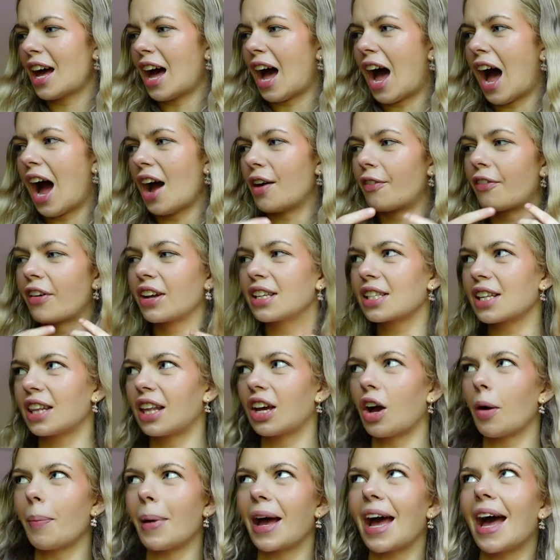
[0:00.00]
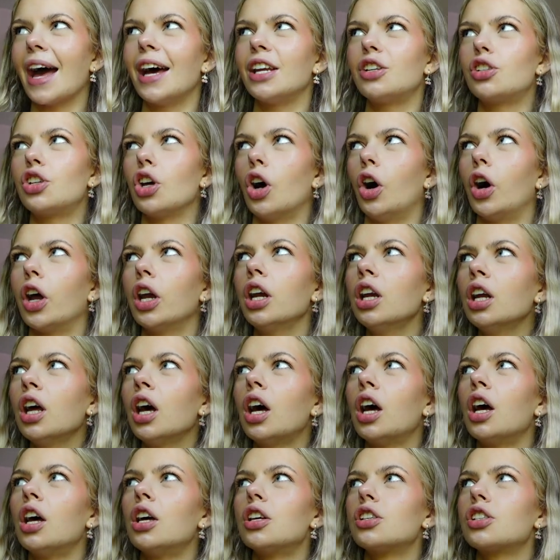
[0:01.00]
I recently got my hair done,
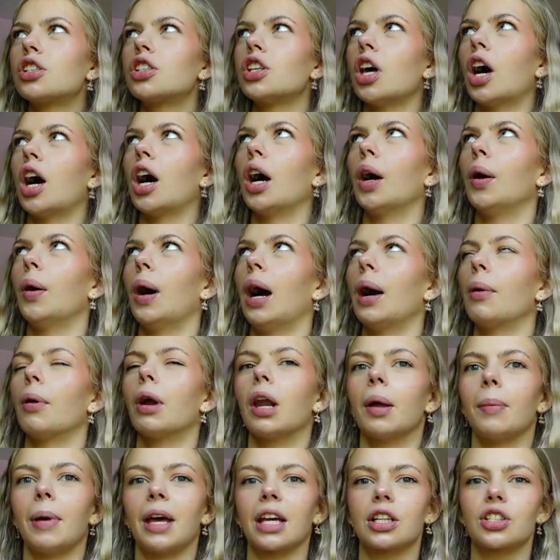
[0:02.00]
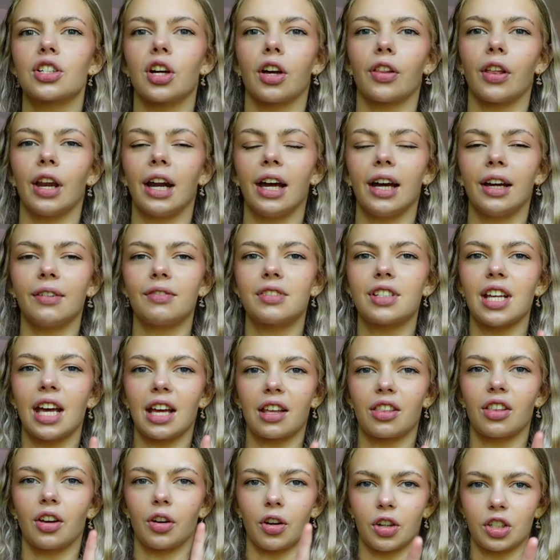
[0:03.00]
so I want to make sure that I
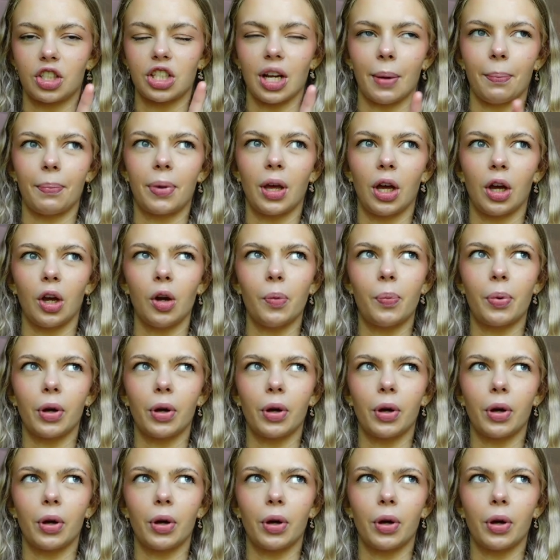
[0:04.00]
take the good shampoo,